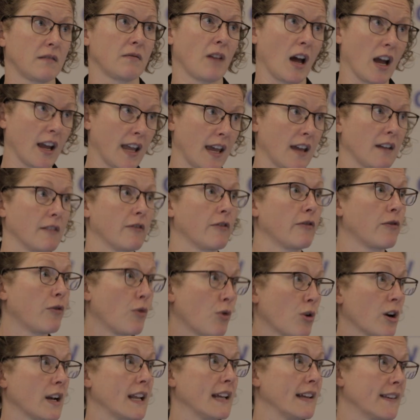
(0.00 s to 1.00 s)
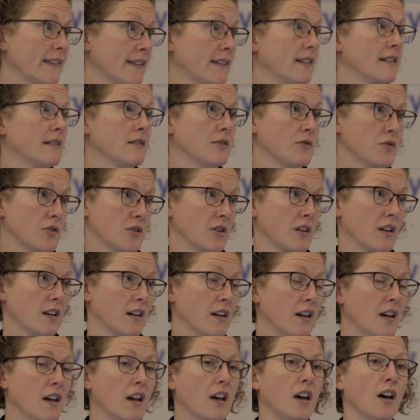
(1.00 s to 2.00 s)
again, for an
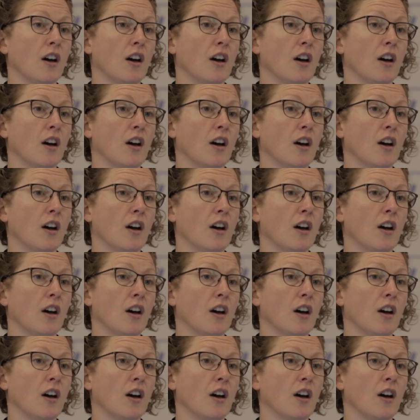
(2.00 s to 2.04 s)
institution,